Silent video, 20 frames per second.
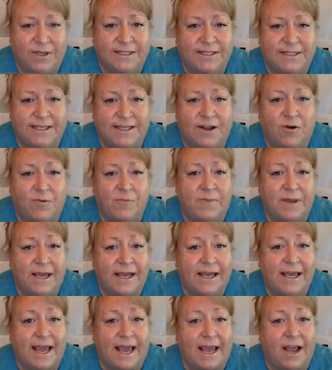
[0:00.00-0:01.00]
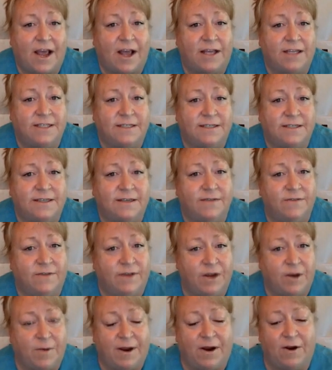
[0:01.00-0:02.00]
you can see their B chaos
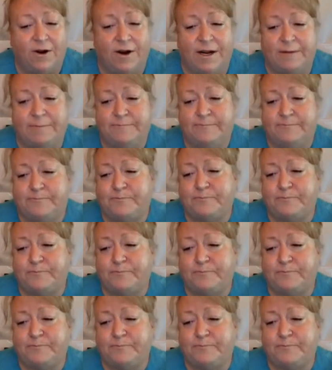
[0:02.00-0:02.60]
video parody.